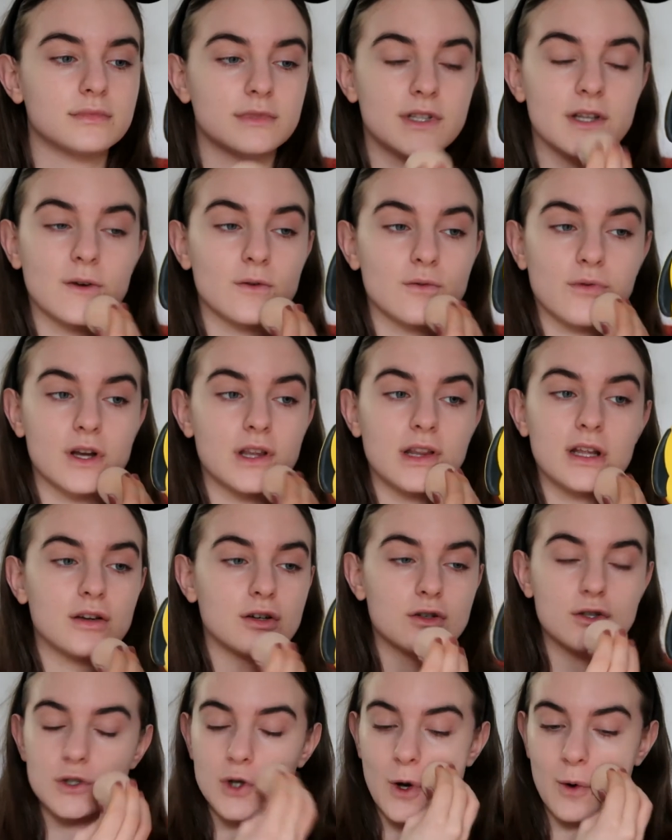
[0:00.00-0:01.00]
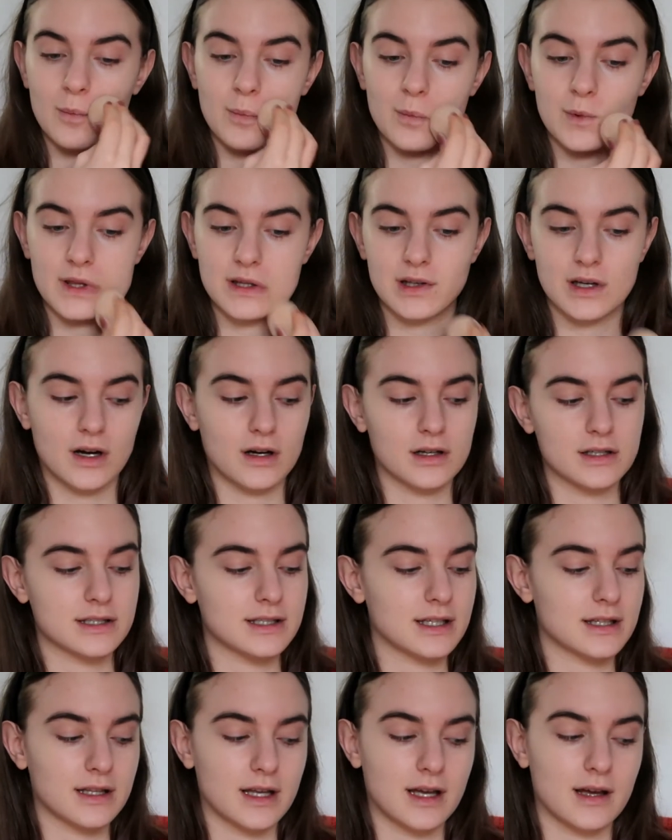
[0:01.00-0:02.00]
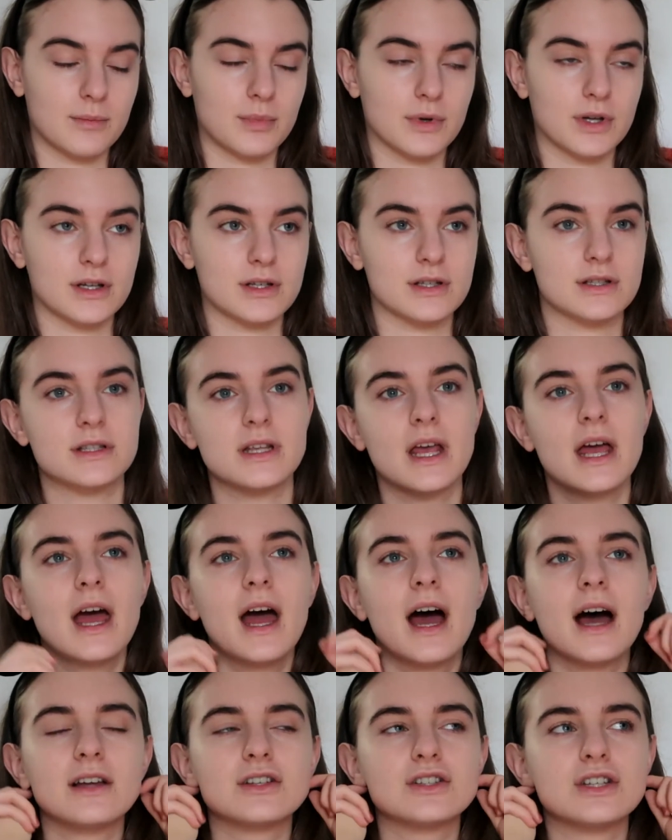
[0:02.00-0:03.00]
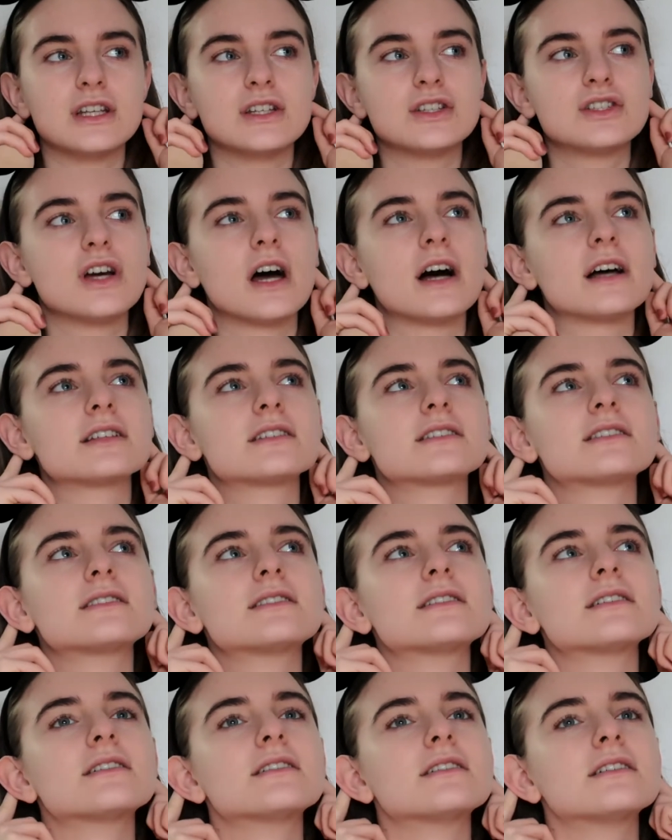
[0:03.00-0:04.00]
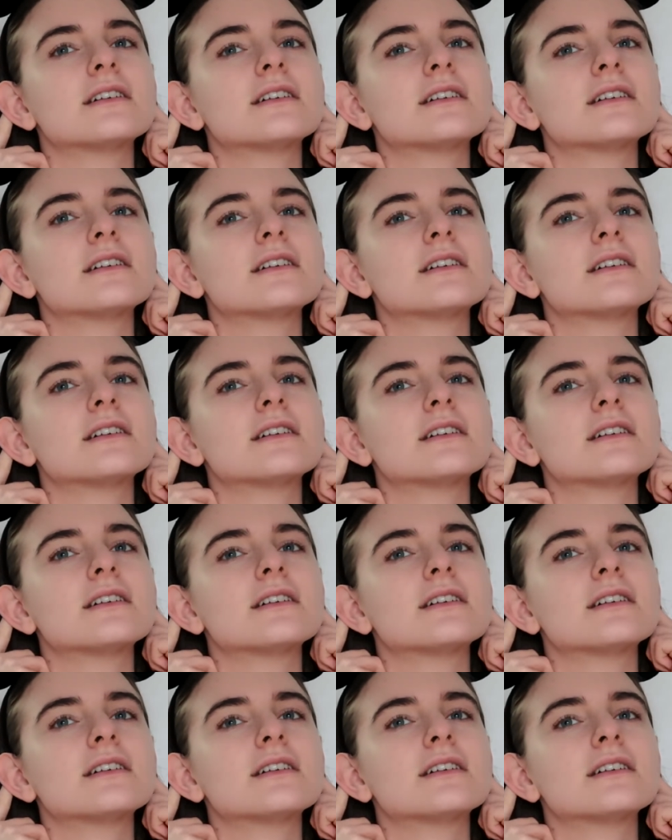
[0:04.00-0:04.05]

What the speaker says: did a really good job with the casting there, because she just,